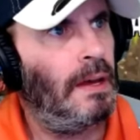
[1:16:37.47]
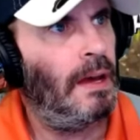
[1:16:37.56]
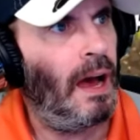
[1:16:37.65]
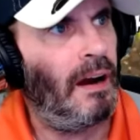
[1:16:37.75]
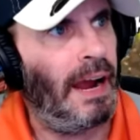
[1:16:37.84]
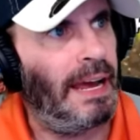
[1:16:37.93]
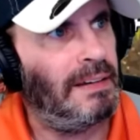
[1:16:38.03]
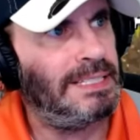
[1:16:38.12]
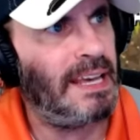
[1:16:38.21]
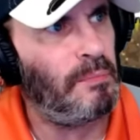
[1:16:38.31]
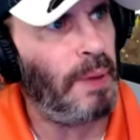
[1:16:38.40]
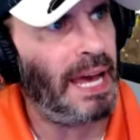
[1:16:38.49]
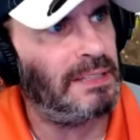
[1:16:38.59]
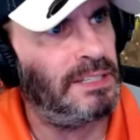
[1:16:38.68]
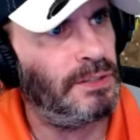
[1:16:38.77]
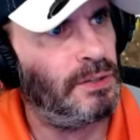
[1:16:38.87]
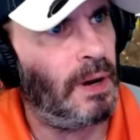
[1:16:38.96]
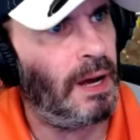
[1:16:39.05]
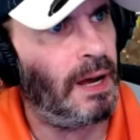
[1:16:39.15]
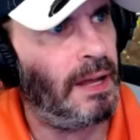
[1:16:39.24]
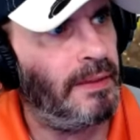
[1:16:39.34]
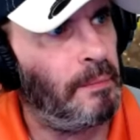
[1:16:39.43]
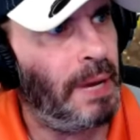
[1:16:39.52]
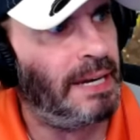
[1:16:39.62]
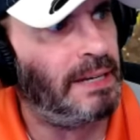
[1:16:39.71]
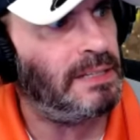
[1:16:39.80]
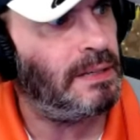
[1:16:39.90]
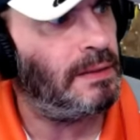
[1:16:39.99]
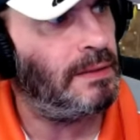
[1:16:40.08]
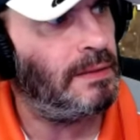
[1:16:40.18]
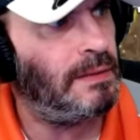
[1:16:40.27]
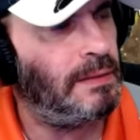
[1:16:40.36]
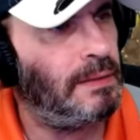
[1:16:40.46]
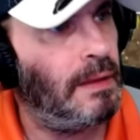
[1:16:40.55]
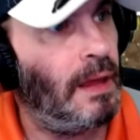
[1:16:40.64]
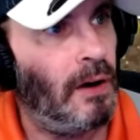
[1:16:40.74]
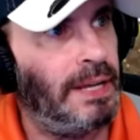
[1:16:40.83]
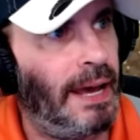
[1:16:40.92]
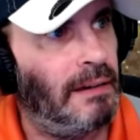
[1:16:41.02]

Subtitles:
All right, let's get back to the main... Okay,